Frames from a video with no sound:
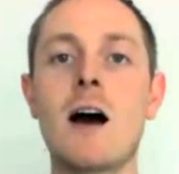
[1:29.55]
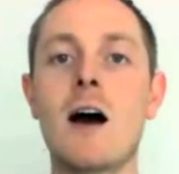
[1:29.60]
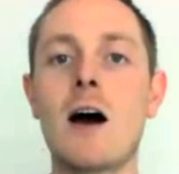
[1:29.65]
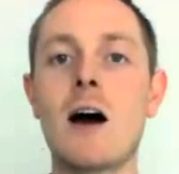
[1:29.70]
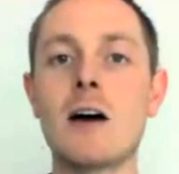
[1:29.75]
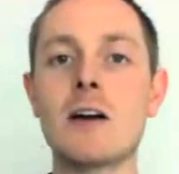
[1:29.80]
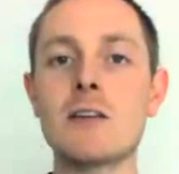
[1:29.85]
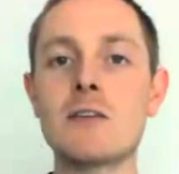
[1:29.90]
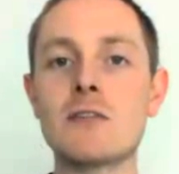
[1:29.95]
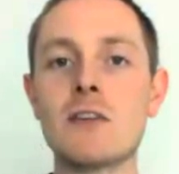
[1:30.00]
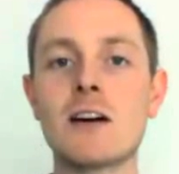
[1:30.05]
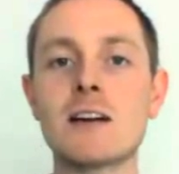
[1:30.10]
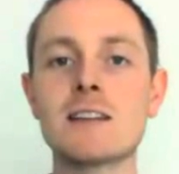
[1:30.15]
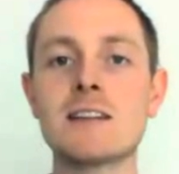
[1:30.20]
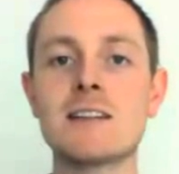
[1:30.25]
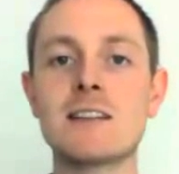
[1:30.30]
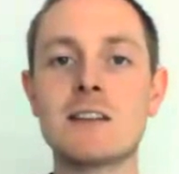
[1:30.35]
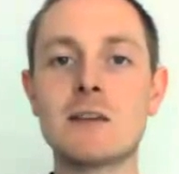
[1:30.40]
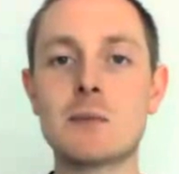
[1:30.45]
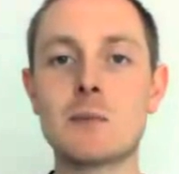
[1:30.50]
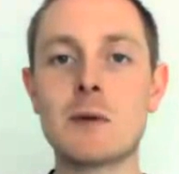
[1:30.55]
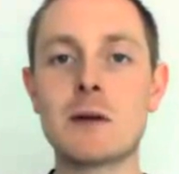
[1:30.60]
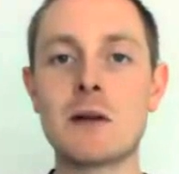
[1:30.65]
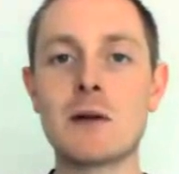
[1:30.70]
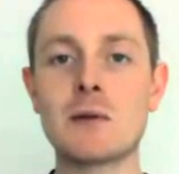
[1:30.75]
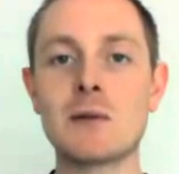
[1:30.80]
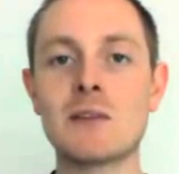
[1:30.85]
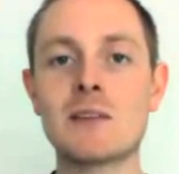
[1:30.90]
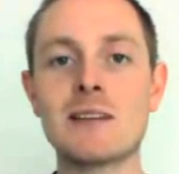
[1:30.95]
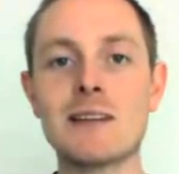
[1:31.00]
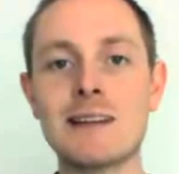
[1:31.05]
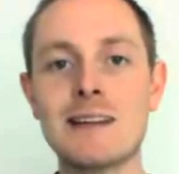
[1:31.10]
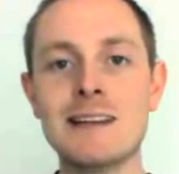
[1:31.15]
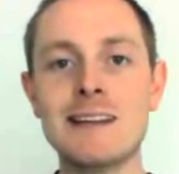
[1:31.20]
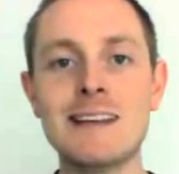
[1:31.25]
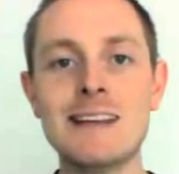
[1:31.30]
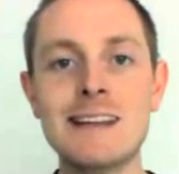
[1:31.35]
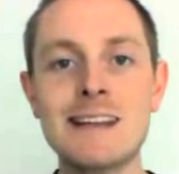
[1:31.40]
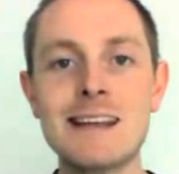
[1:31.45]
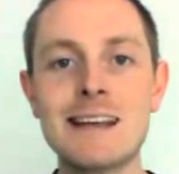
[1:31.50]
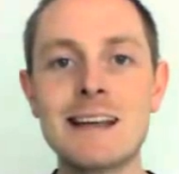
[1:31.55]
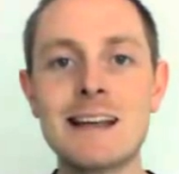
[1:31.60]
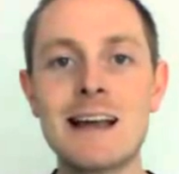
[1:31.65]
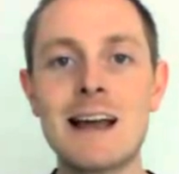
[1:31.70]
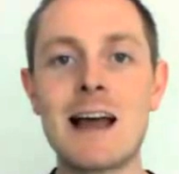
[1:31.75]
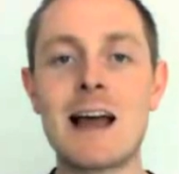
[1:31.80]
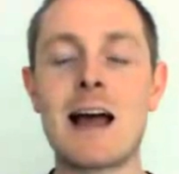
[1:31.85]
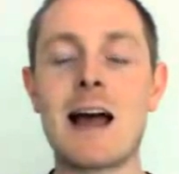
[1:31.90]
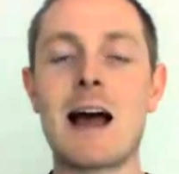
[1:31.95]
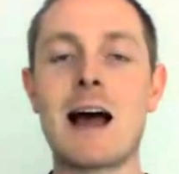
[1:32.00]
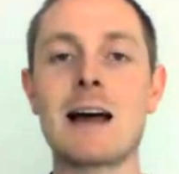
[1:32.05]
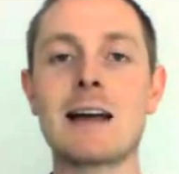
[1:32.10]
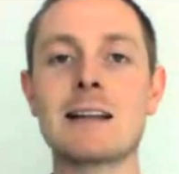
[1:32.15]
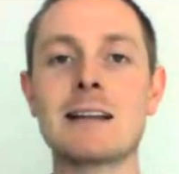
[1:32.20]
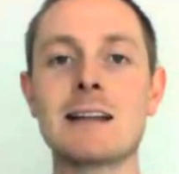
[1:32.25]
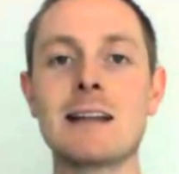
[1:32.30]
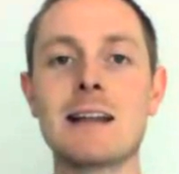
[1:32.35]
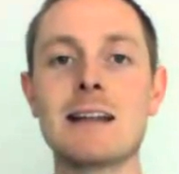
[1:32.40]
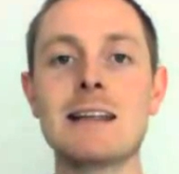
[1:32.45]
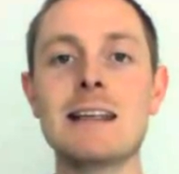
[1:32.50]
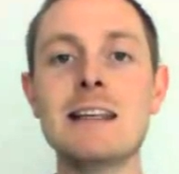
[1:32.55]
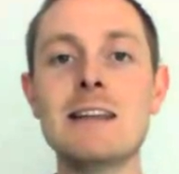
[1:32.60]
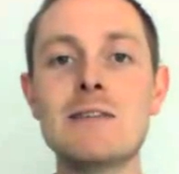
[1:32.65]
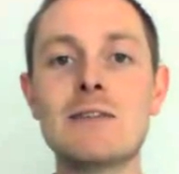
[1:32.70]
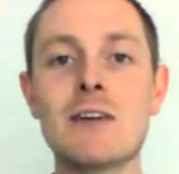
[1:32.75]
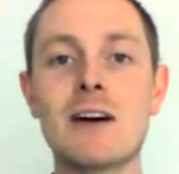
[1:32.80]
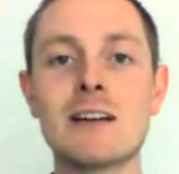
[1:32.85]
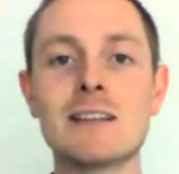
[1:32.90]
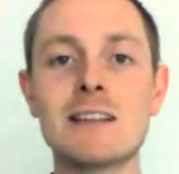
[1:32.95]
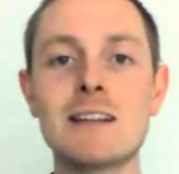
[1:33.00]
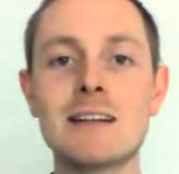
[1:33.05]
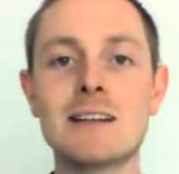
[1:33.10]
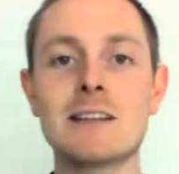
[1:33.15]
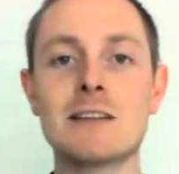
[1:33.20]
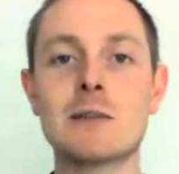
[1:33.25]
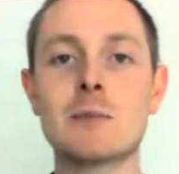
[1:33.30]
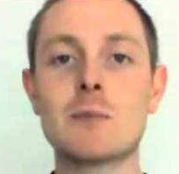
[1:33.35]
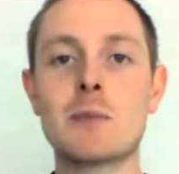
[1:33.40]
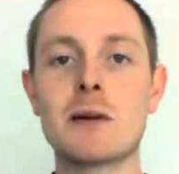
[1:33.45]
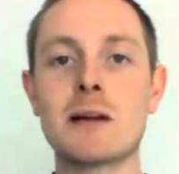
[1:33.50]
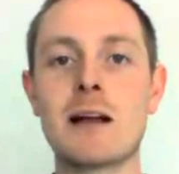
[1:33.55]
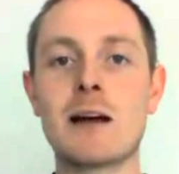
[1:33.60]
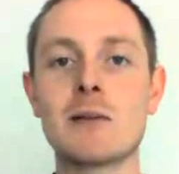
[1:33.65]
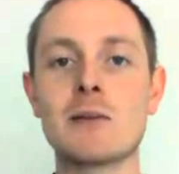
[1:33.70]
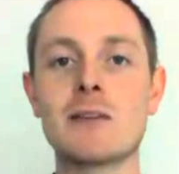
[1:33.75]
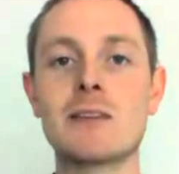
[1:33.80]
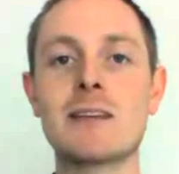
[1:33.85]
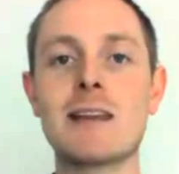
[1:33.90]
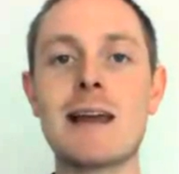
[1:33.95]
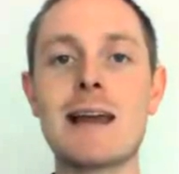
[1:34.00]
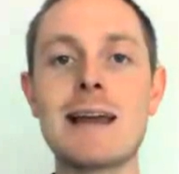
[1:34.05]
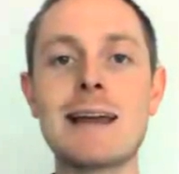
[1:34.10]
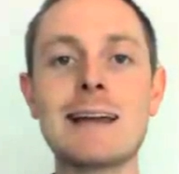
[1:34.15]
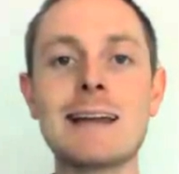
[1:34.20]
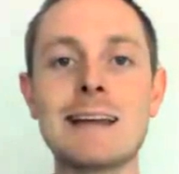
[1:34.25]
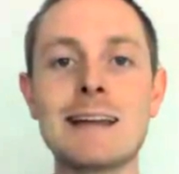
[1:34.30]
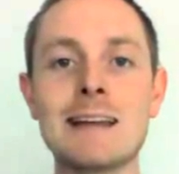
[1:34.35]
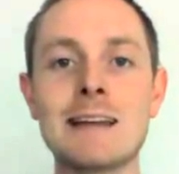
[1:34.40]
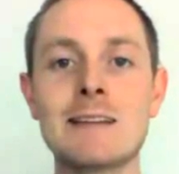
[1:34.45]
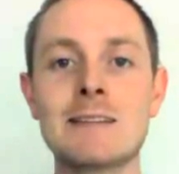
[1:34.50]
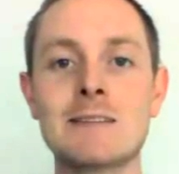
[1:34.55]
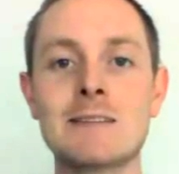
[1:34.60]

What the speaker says: I Fada is pronounced E. And E Fada is pronounced A.